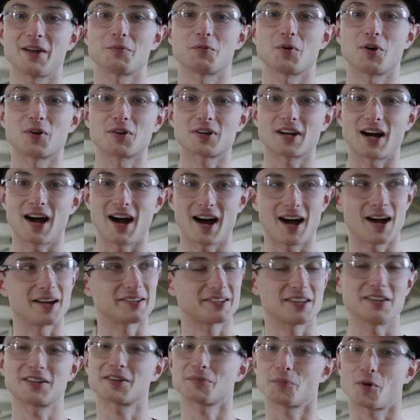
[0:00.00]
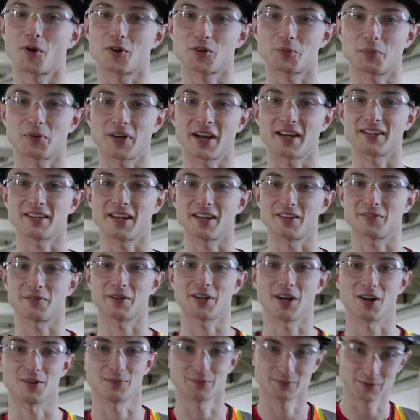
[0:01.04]
and we'll uh, see some more of the plant as we
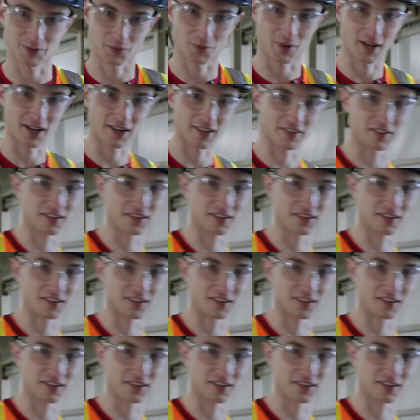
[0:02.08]
go. So we'll head out